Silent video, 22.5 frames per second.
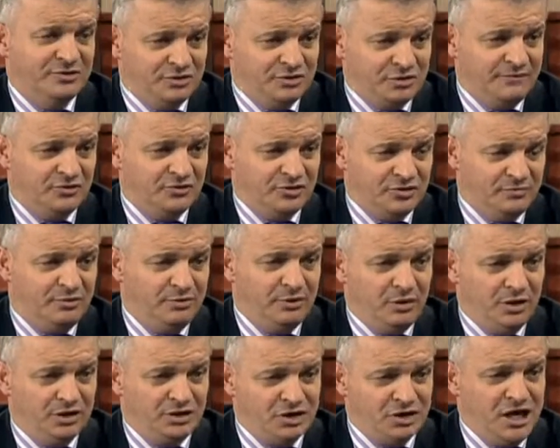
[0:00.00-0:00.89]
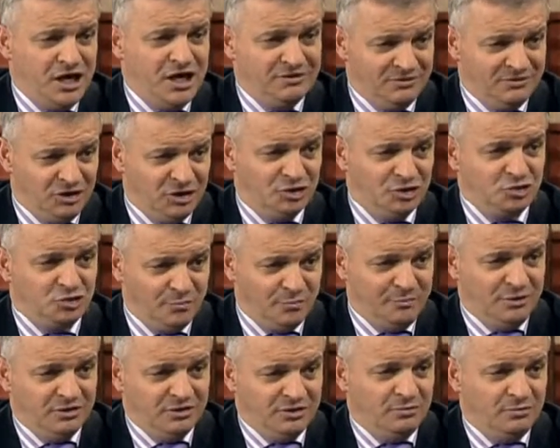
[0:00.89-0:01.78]
of the supply chain
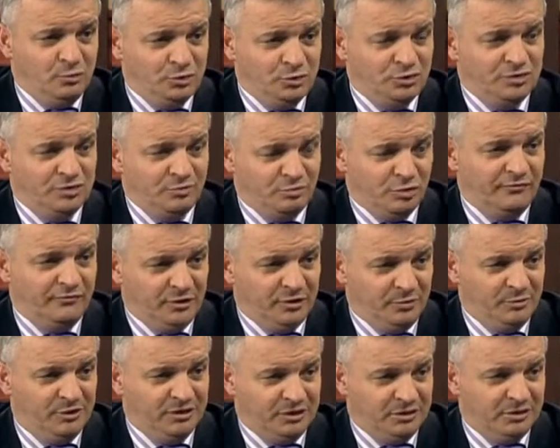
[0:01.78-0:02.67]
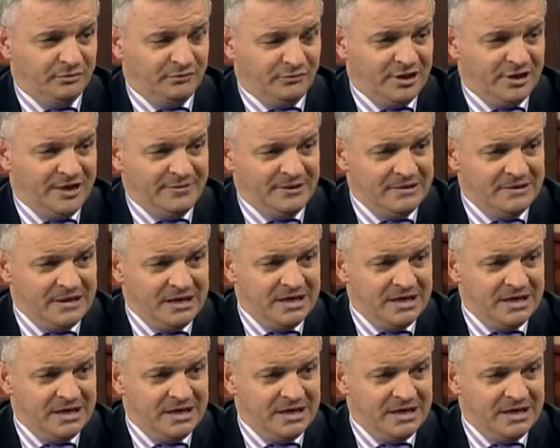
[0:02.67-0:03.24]
contribute towards the profitability of the farmer.